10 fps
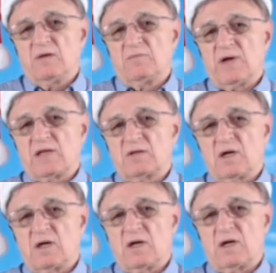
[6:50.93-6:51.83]
It might
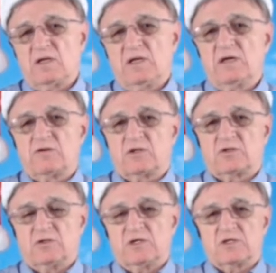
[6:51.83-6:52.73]
go a year or
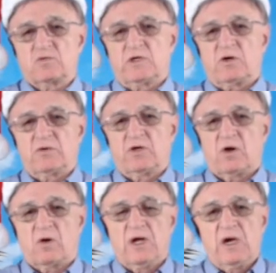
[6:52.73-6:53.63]
2 years. We don't
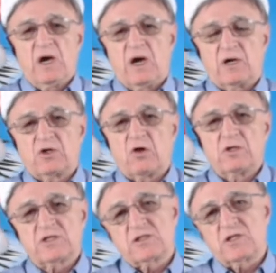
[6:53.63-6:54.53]
know. Don't
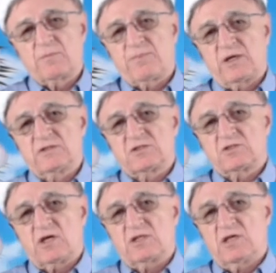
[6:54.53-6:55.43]
listen to the
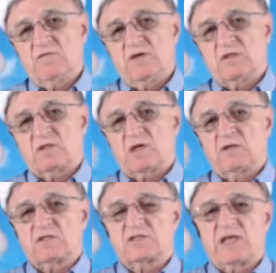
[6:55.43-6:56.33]
pundits on TV that tell
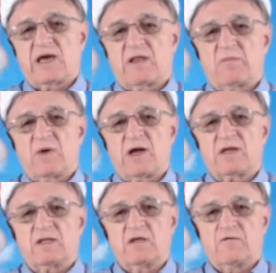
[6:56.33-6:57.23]
you to stay out of the
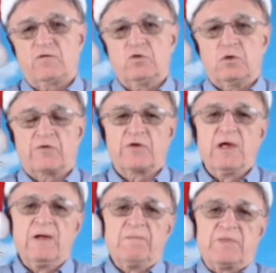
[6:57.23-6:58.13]
market. They're fools.
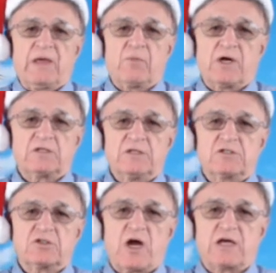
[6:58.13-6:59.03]
They bought
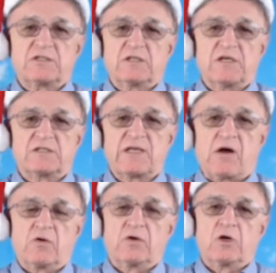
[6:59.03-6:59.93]
these stocks that they're
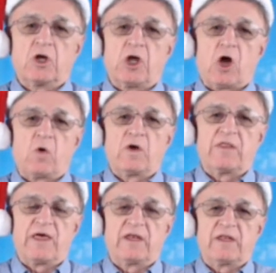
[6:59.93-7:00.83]
touting lower
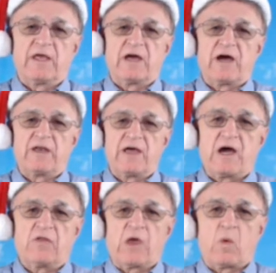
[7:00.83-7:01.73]
than they
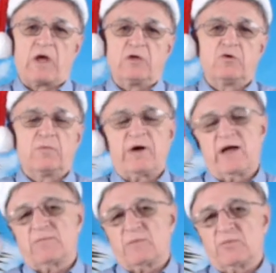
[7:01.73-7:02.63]
now. They want you to
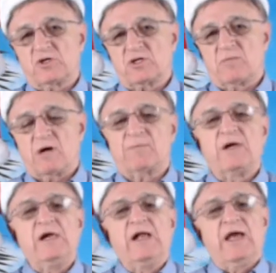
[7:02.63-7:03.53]
buy them to push them
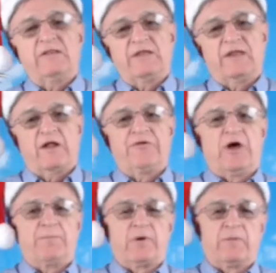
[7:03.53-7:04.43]
up, and then they'll
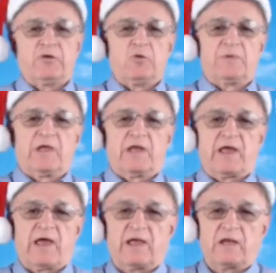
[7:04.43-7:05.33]
dump them and you'll get
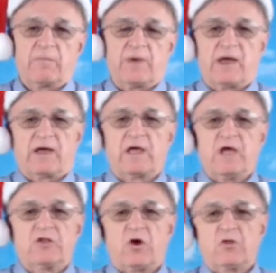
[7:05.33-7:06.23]
hanging the bag.
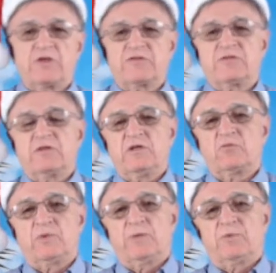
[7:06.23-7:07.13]
Don't listen to
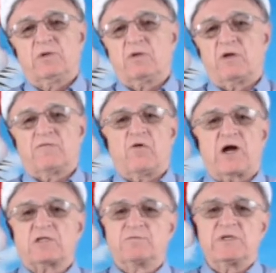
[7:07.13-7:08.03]
these people on
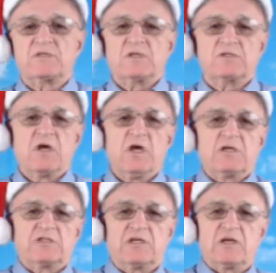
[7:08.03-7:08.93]
Fox Business,
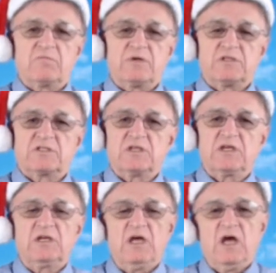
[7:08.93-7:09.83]

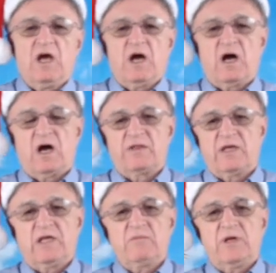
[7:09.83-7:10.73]
CNBC,
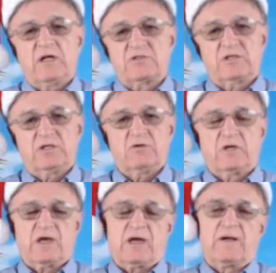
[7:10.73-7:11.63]
the emails that you
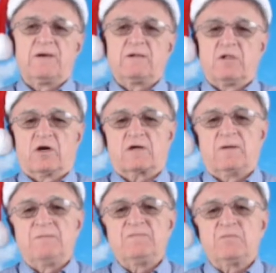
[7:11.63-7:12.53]
get. Look,
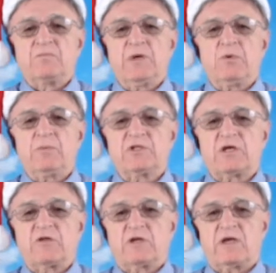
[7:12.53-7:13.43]
people have been
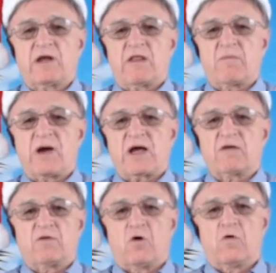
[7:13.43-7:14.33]
telling you to get out of the
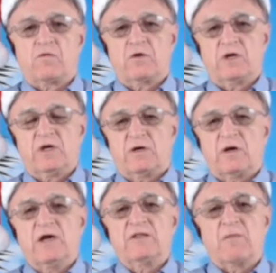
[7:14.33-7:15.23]
market for over a
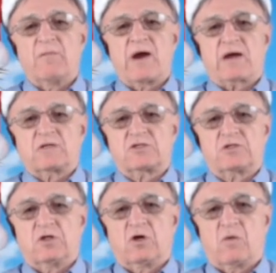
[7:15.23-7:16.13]
year. The market's
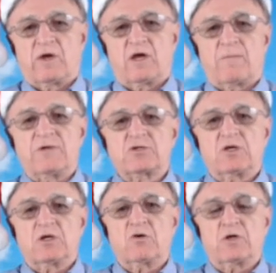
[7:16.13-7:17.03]
still going up. It's
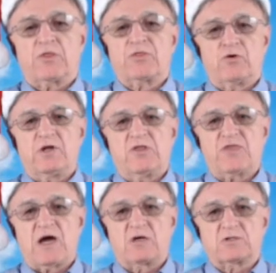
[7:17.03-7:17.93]
going to go to
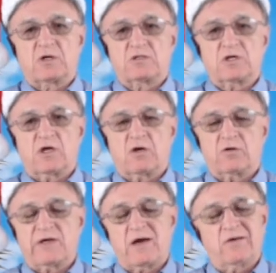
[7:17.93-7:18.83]
30,000. Is it going to
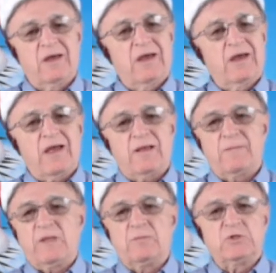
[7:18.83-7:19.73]
go down
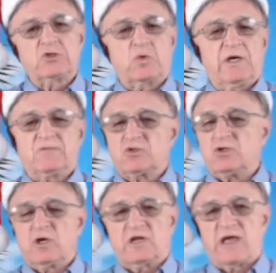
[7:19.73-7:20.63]
in between?
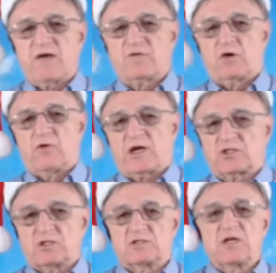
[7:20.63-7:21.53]
Sure, you're going to have
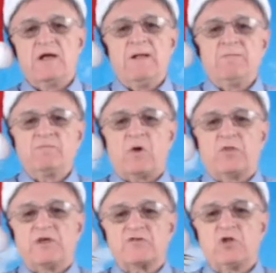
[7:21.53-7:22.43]
corrections.
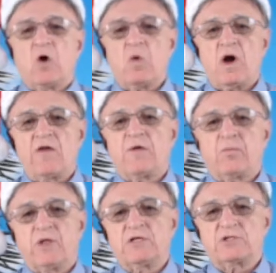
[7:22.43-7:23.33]
But there's no other
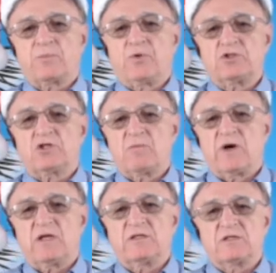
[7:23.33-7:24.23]
place to put your
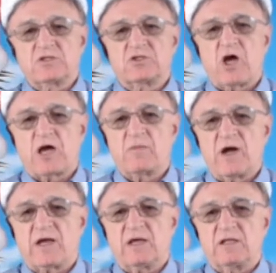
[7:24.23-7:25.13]
money than the stock
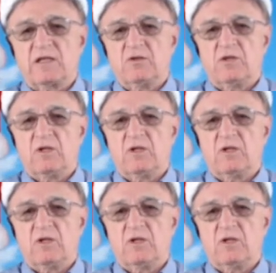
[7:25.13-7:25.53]
market,